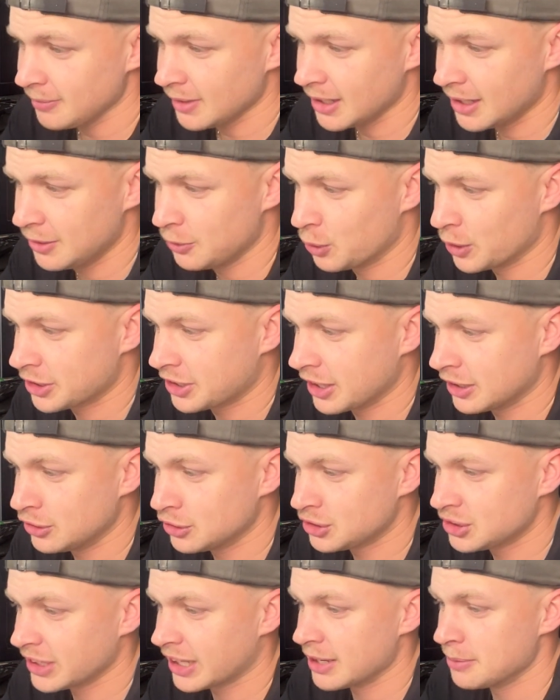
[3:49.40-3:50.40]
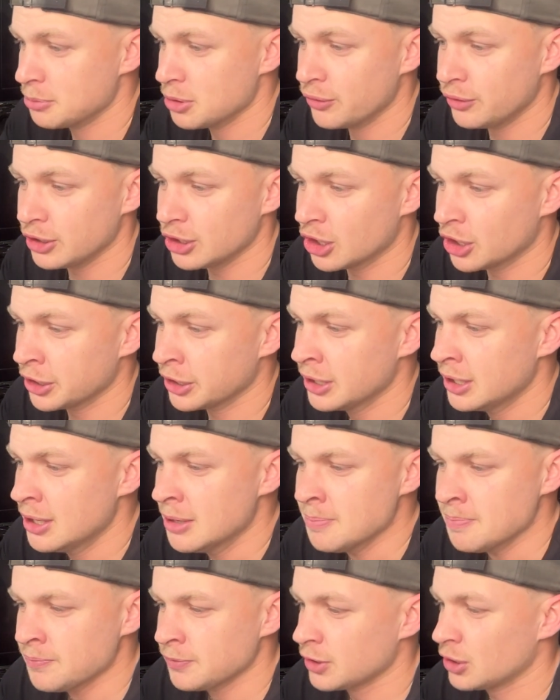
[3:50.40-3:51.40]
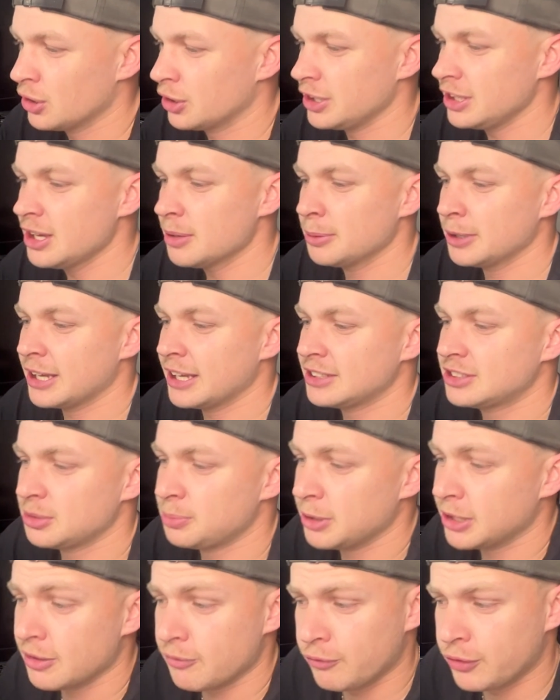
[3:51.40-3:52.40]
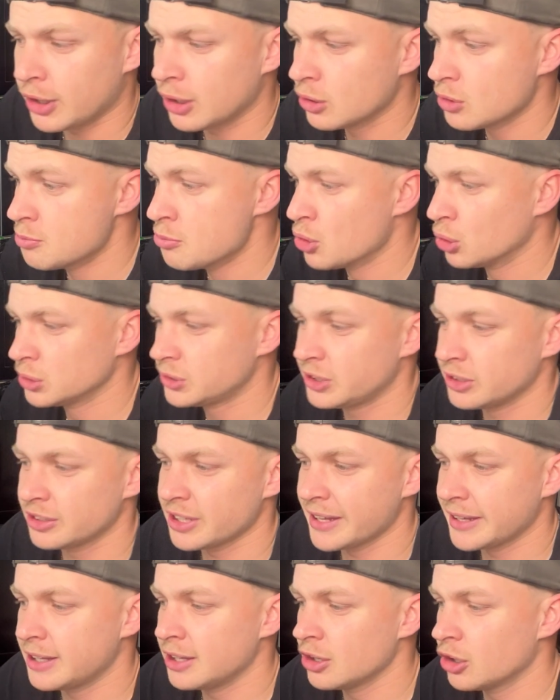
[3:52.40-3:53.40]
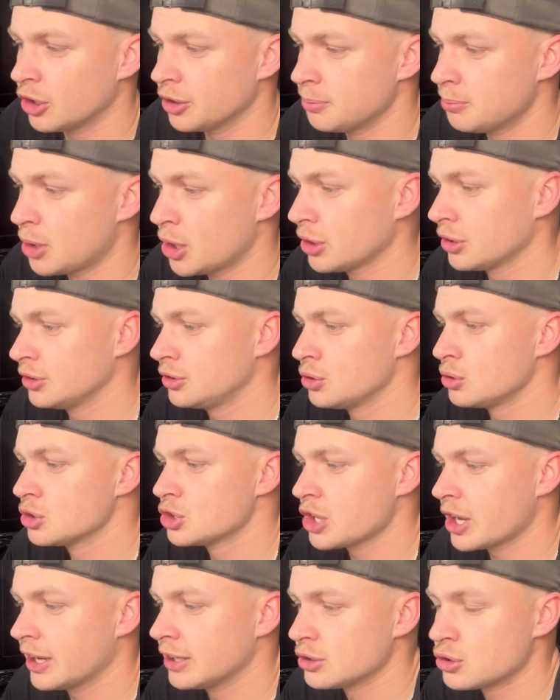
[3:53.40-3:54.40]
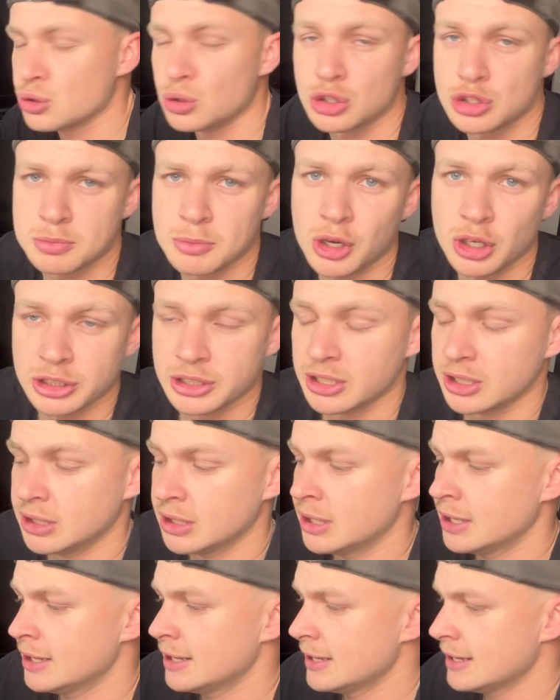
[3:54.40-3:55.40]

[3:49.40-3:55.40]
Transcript: what can you say? Moving on, you got Eben Etzebeth and Franco Mooster taking on Mario Toja and George Martin.